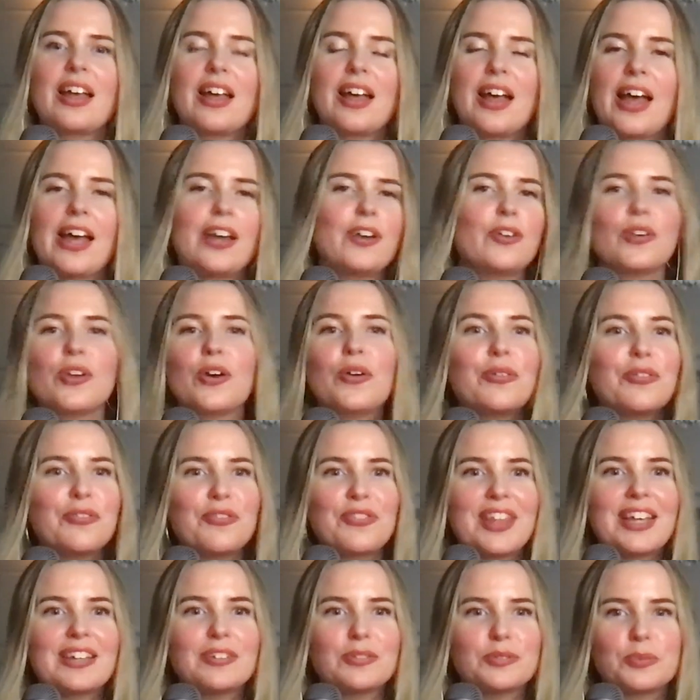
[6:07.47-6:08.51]
I don't know if
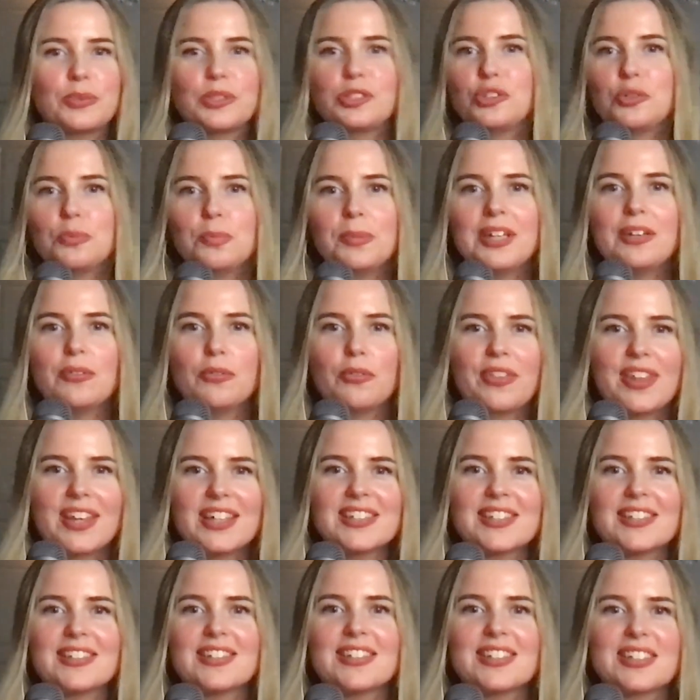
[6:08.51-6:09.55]
that's what you mean with
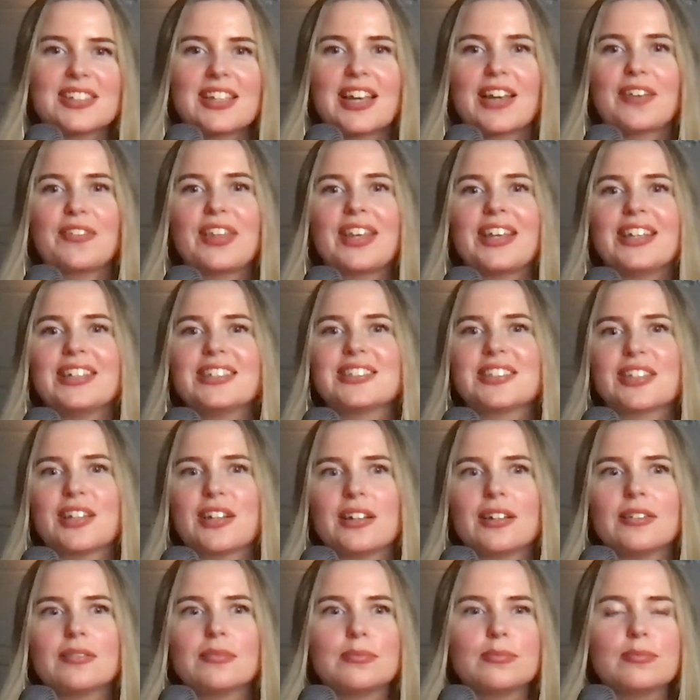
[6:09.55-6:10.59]
essence. I think it's
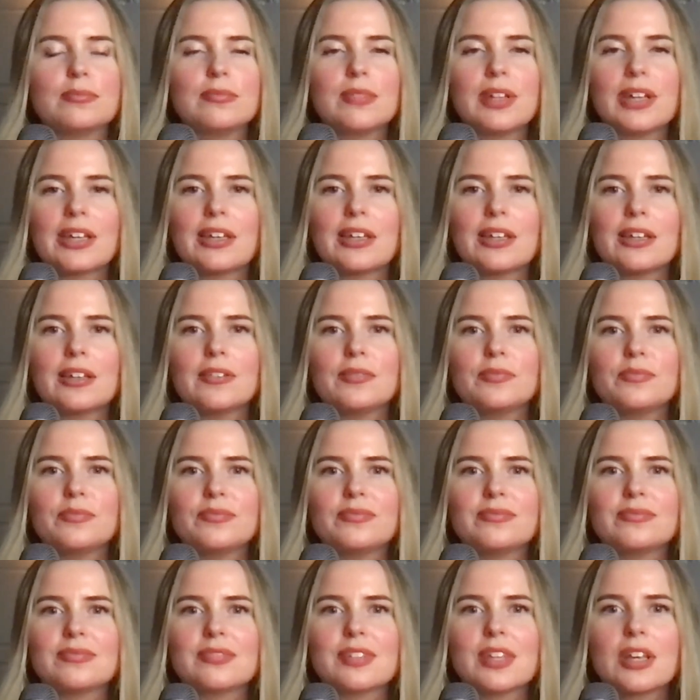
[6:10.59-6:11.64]
like a
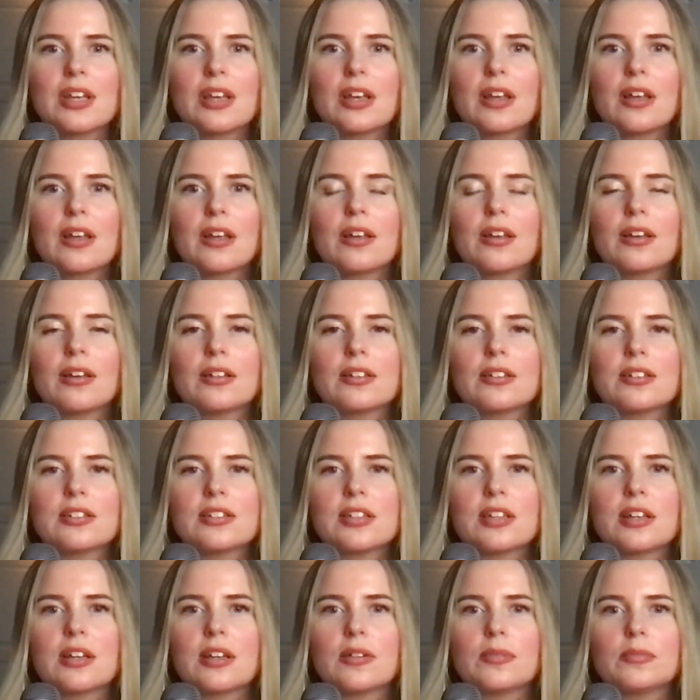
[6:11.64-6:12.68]
it's
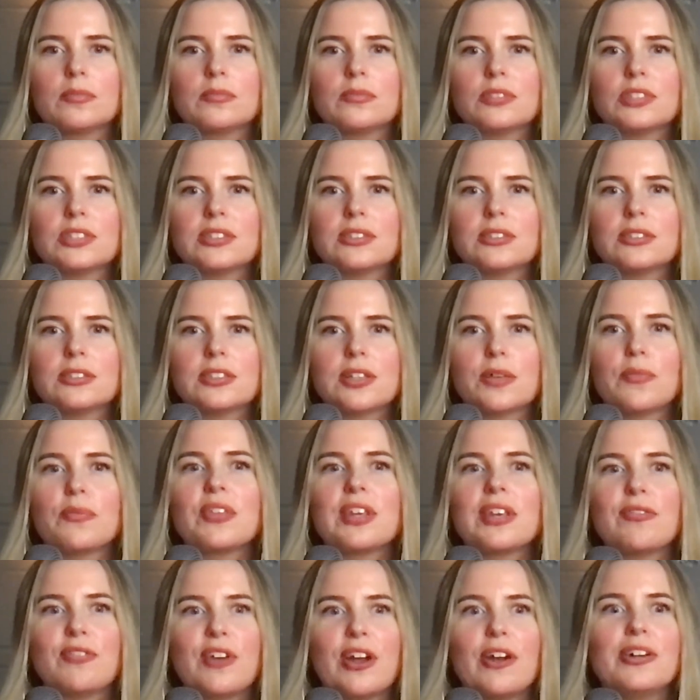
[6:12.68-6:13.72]

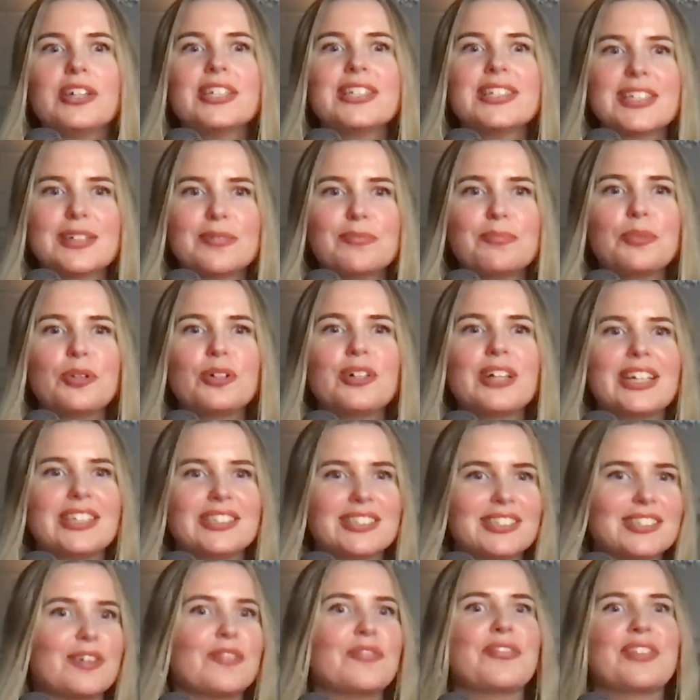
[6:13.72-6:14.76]
something very simple and
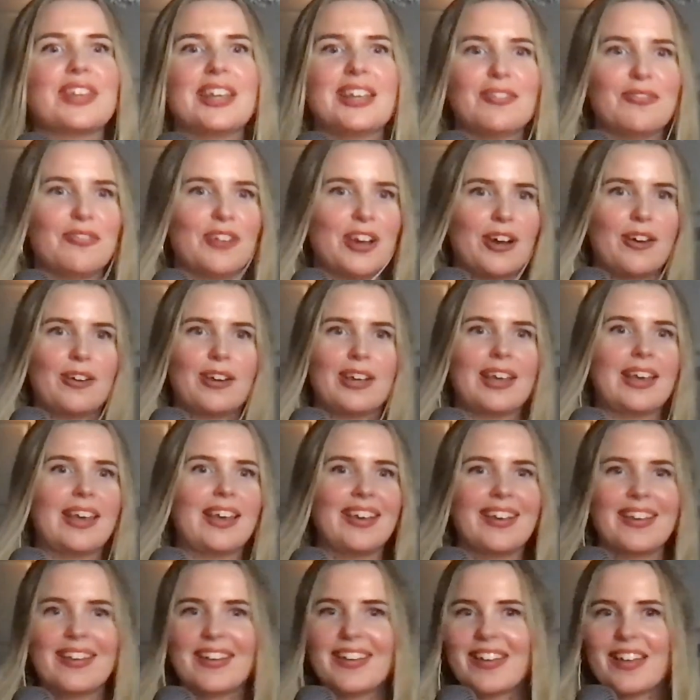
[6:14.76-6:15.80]
something very
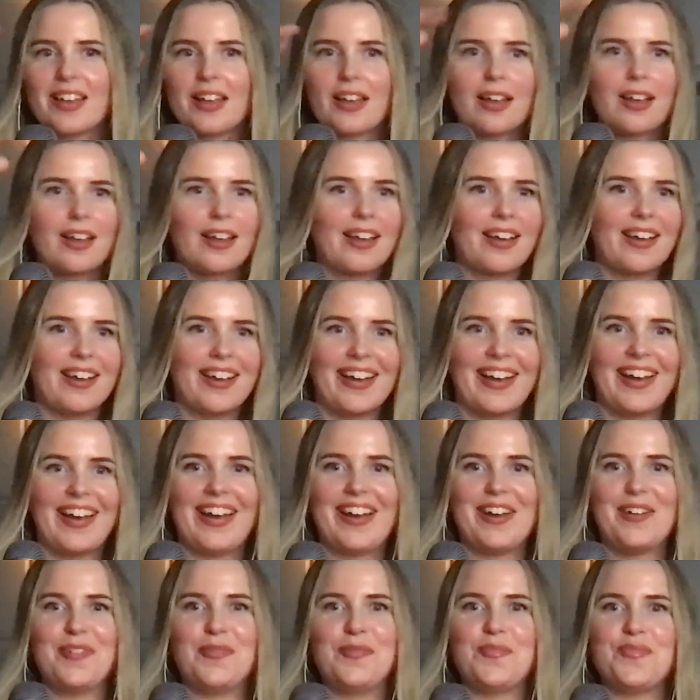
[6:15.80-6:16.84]

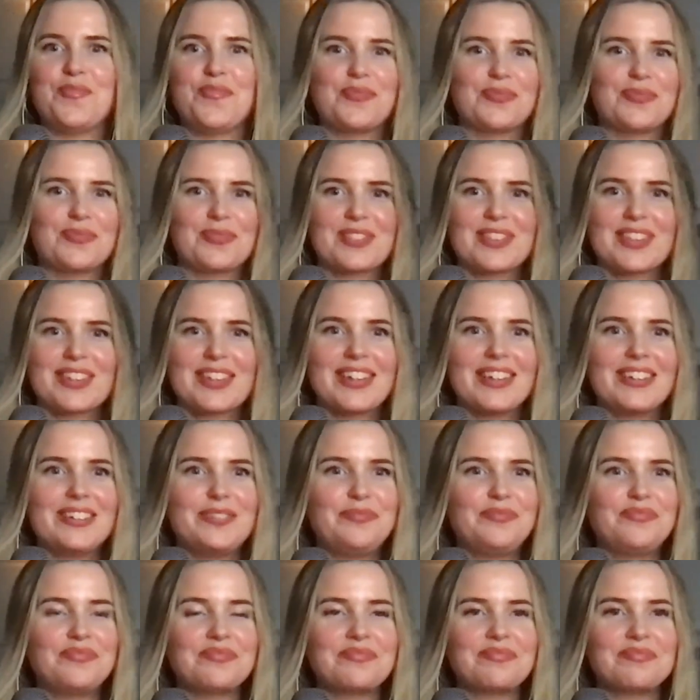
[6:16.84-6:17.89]
um,
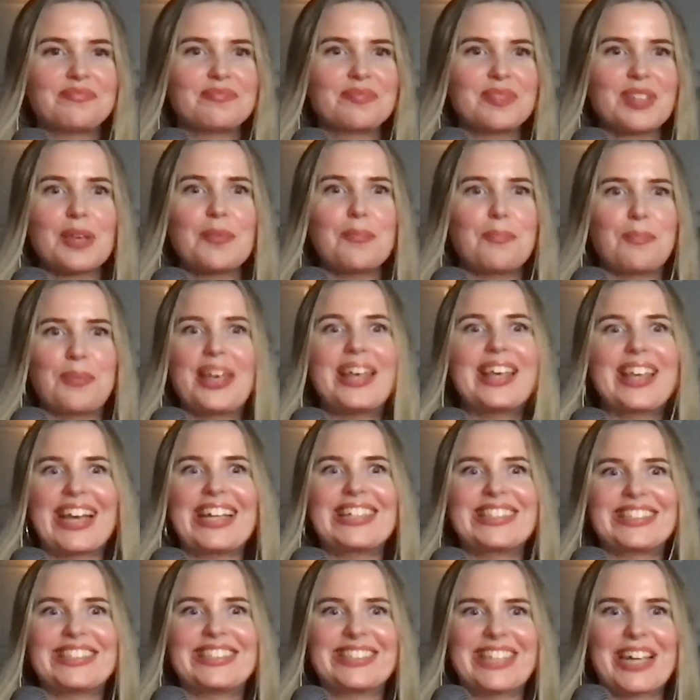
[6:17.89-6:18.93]
big at
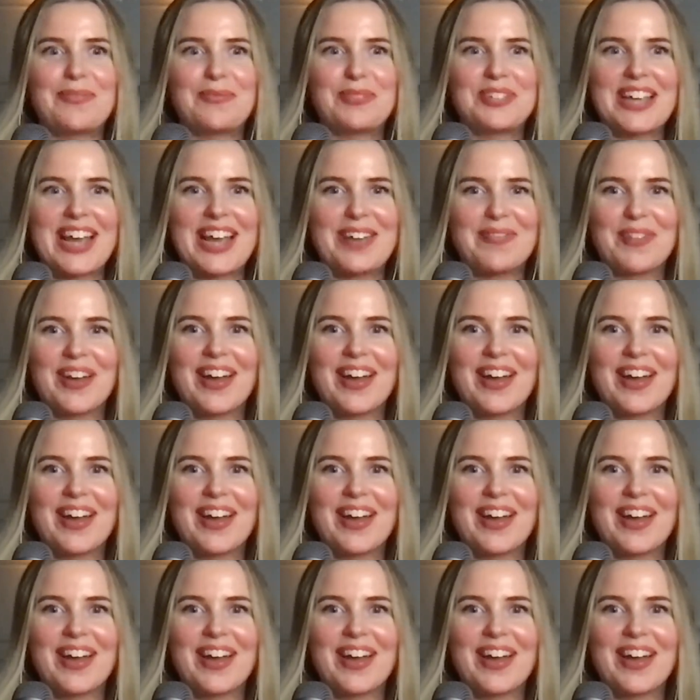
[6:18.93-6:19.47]
the same time.